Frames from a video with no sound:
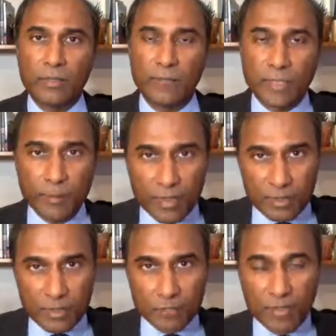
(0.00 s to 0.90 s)
the
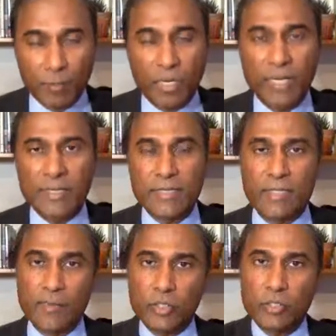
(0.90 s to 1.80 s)
fundamentals of our body
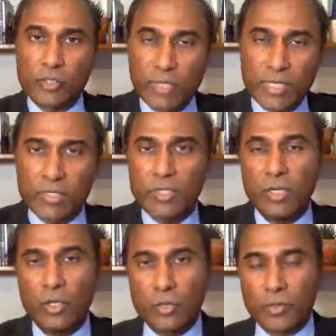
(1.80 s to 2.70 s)
system are you stress
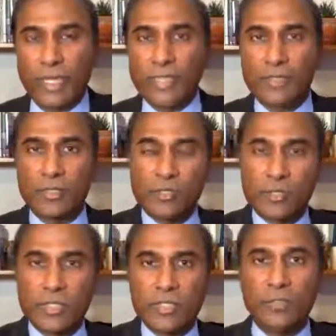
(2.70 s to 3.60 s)
it, you relax it.
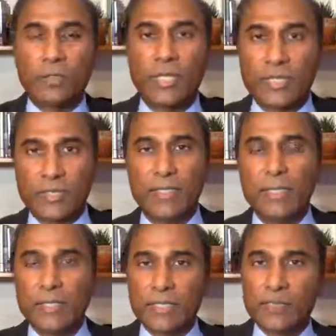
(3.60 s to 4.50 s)
Stress it, you relax it.